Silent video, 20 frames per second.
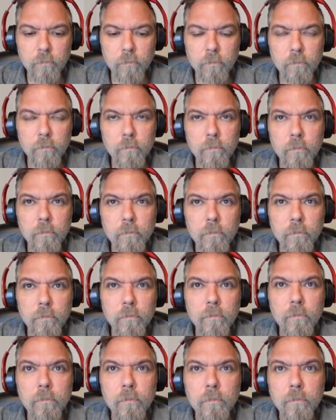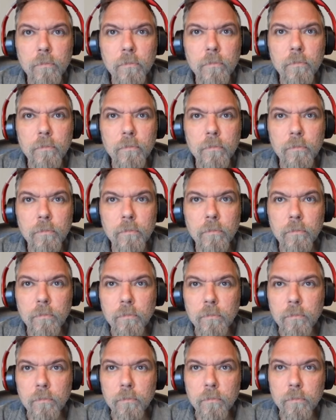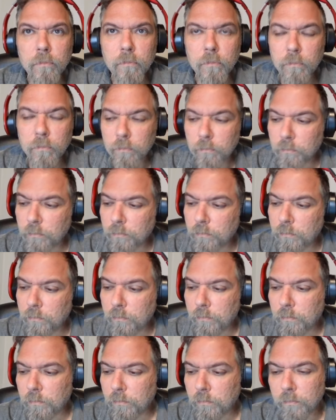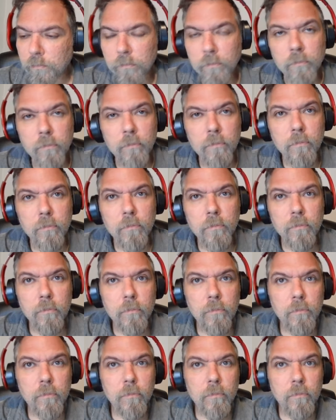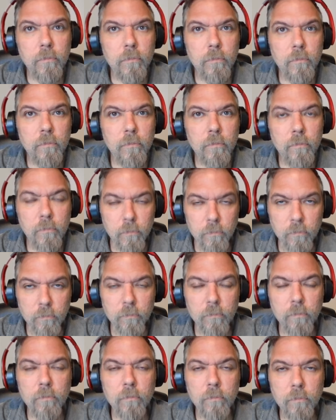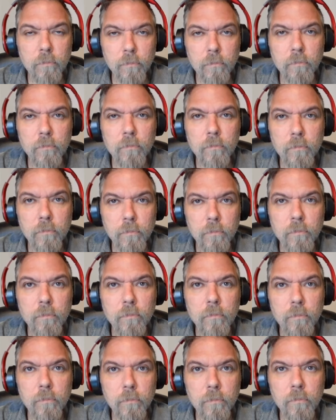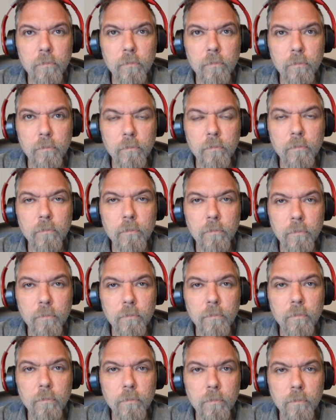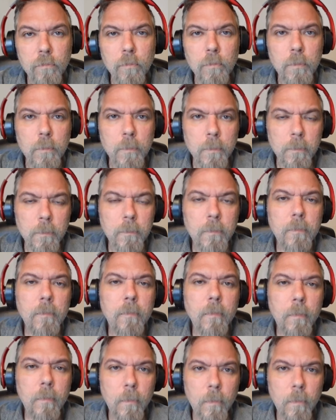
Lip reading: (silent)